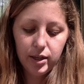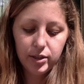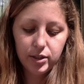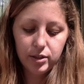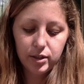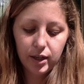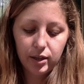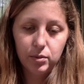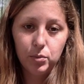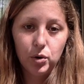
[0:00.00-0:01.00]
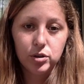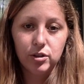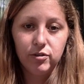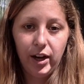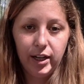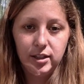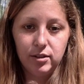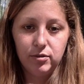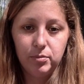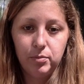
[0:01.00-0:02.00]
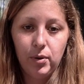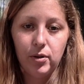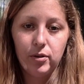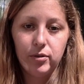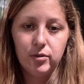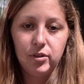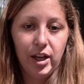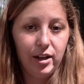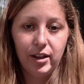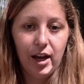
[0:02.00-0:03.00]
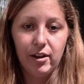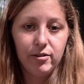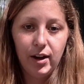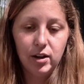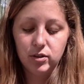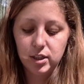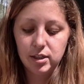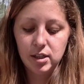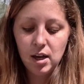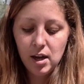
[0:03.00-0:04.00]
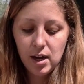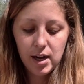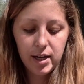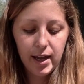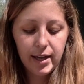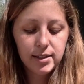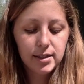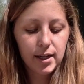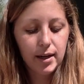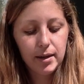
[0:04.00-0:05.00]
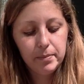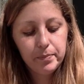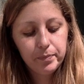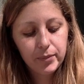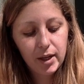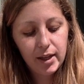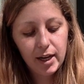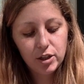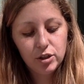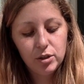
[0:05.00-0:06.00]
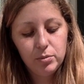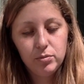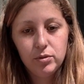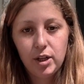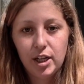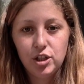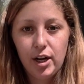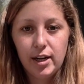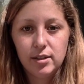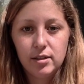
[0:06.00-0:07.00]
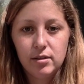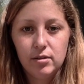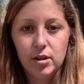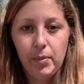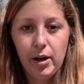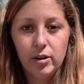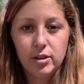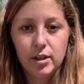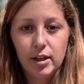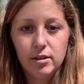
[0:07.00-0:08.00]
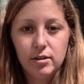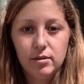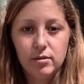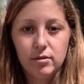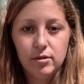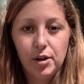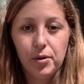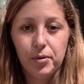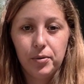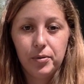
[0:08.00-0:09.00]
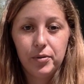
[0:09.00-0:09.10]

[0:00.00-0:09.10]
this is like the most effective thing that I've found. It's an enzyme that actually digests the parasites. So